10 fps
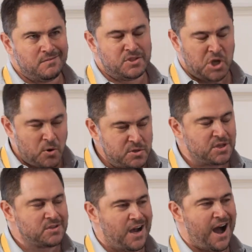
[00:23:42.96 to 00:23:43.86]

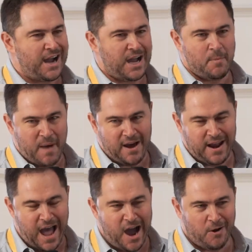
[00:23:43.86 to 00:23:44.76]
don't talk about
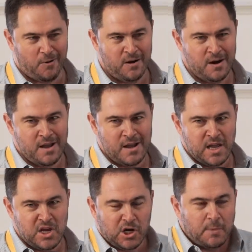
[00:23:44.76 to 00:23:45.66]
how
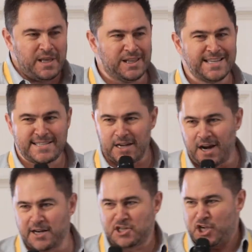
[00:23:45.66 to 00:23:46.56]
you're going to be listed
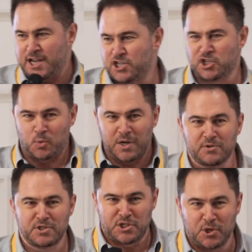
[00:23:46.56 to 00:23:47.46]
on exchanges
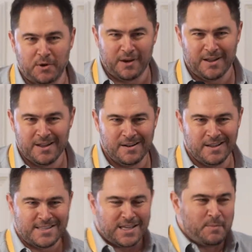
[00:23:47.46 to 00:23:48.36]
real soon.
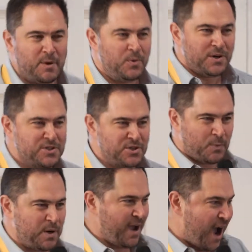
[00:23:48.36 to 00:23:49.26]
It's going to be real soon.
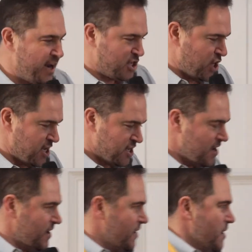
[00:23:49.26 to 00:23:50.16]
We're going to be on an exchange.
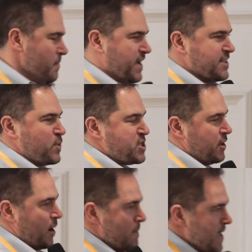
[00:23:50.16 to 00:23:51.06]
Because what
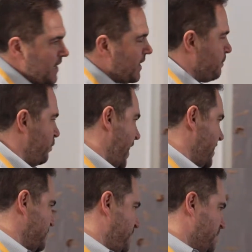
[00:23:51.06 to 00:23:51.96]
you're immediately
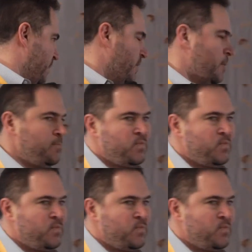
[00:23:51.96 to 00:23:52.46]
implying to people